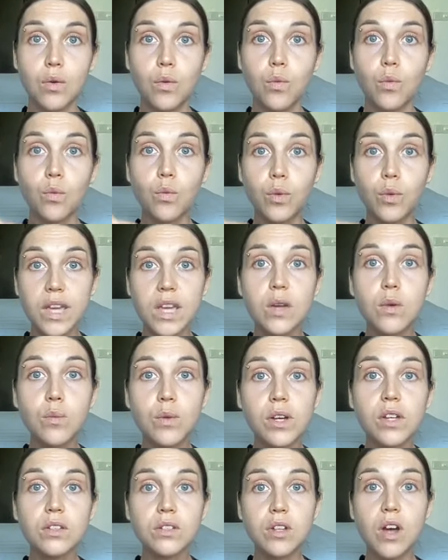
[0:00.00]
we
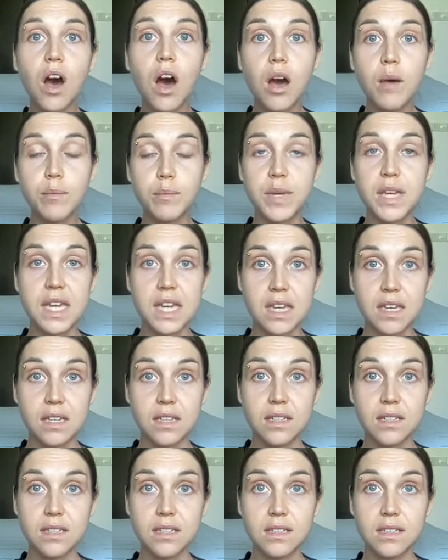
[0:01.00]
will not be
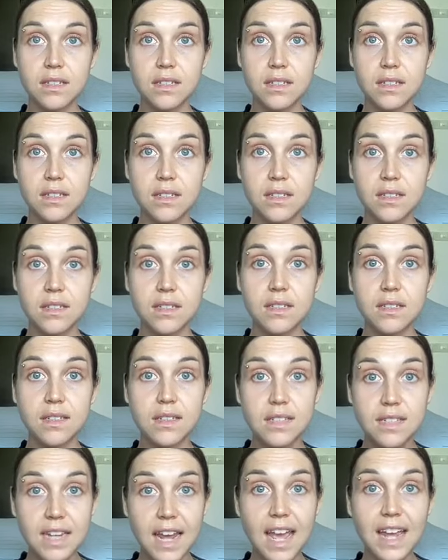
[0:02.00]

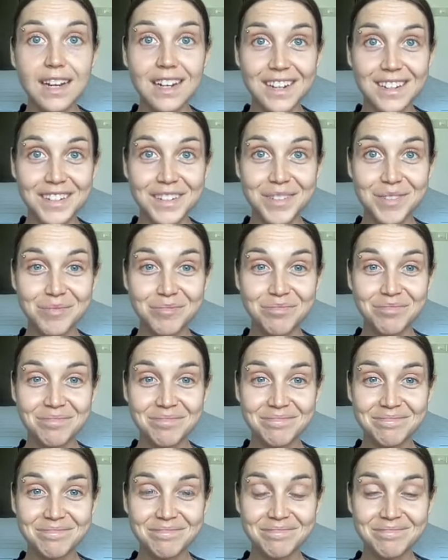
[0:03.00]
stagnant
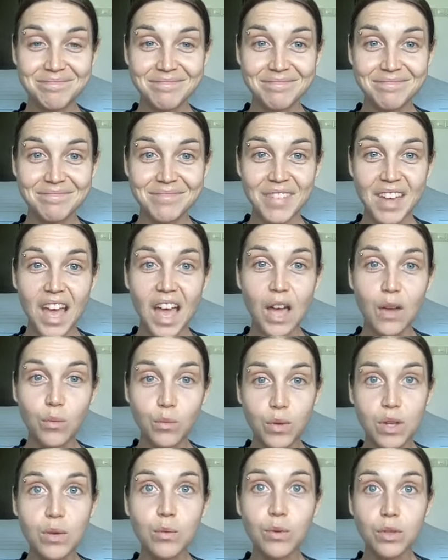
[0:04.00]
and
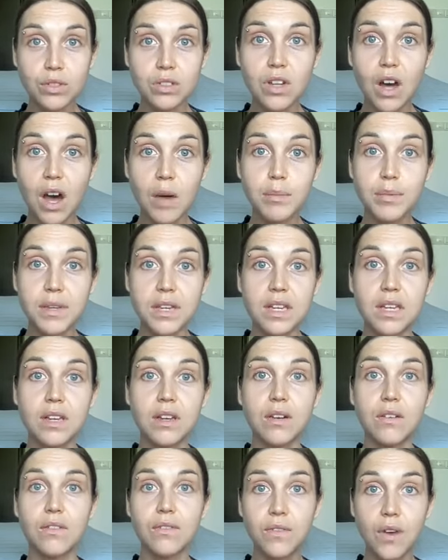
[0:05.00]
we will not be
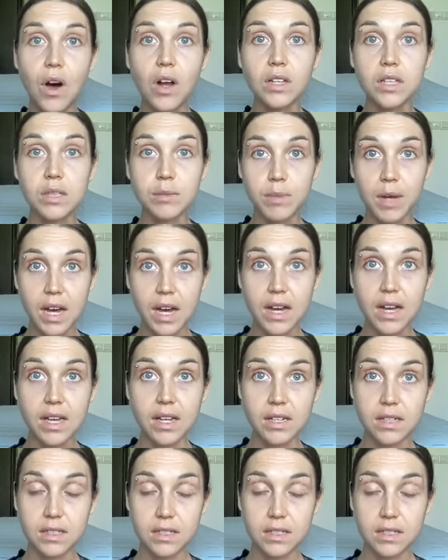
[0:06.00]
falling behind.